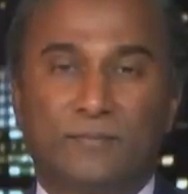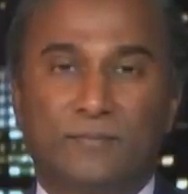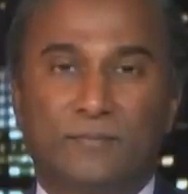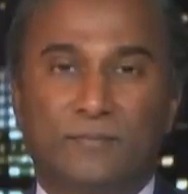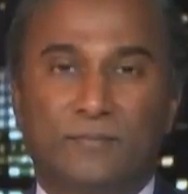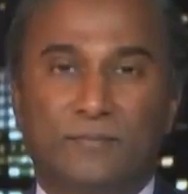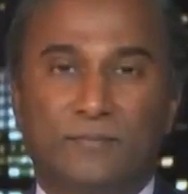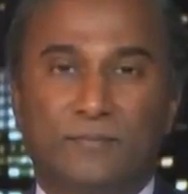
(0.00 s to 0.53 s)

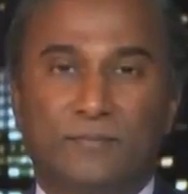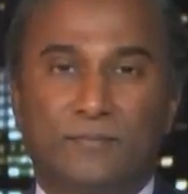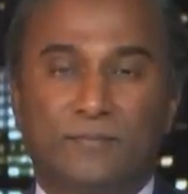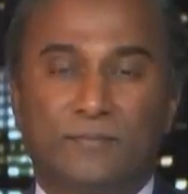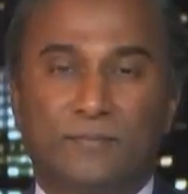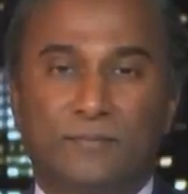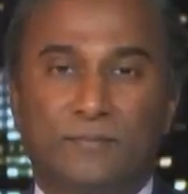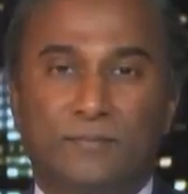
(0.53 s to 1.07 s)

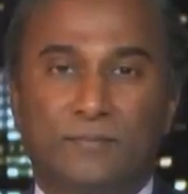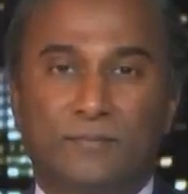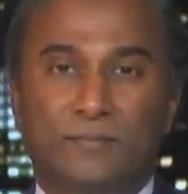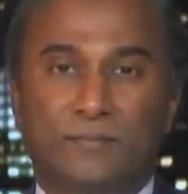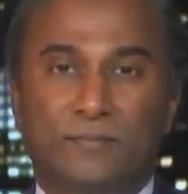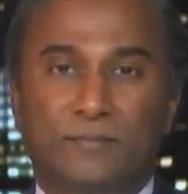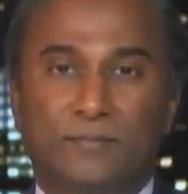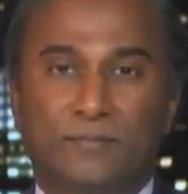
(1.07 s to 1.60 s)

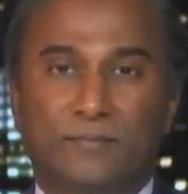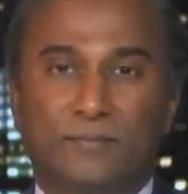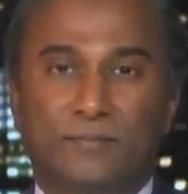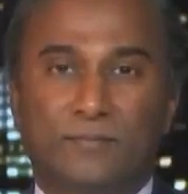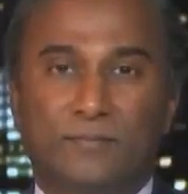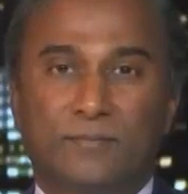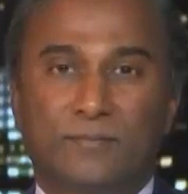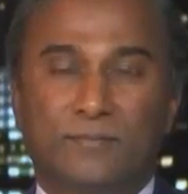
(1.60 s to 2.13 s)

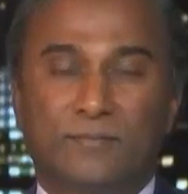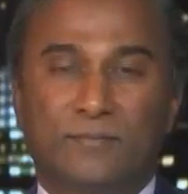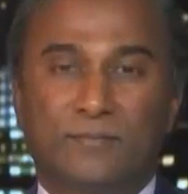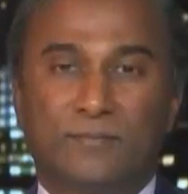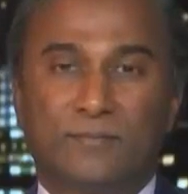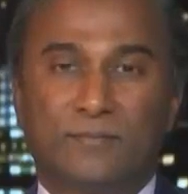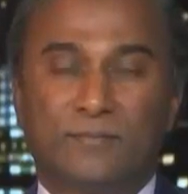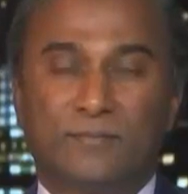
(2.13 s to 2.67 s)

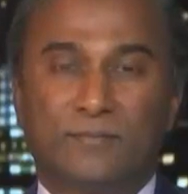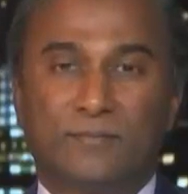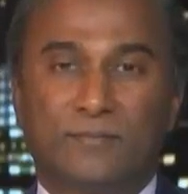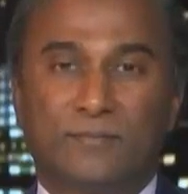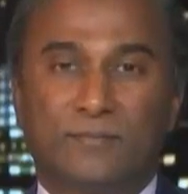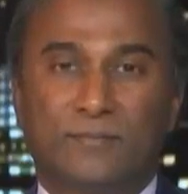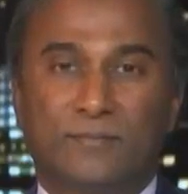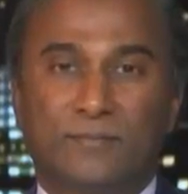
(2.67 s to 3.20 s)

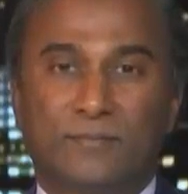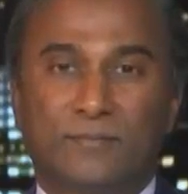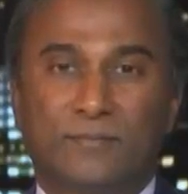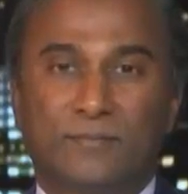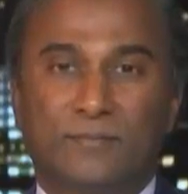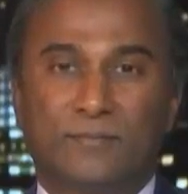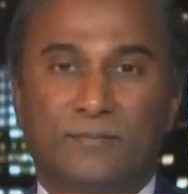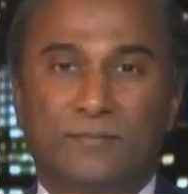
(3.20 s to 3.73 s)

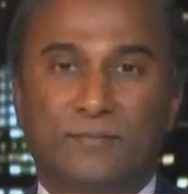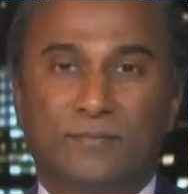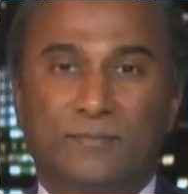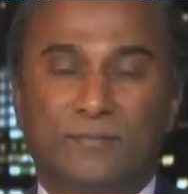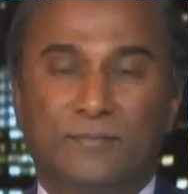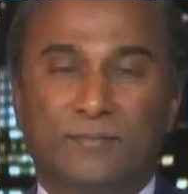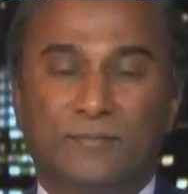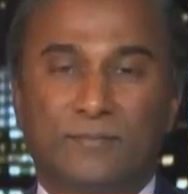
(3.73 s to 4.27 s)

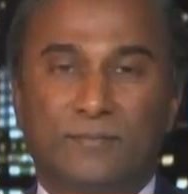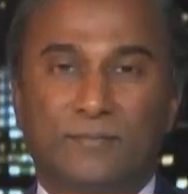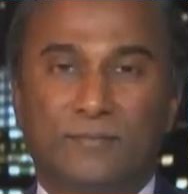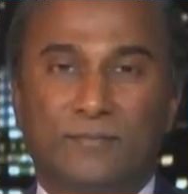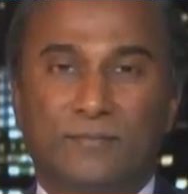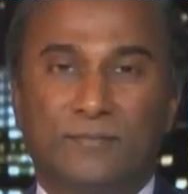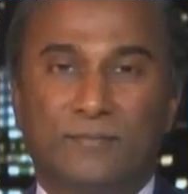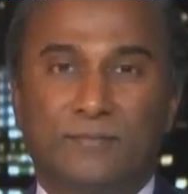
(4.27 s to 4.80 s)
(silent)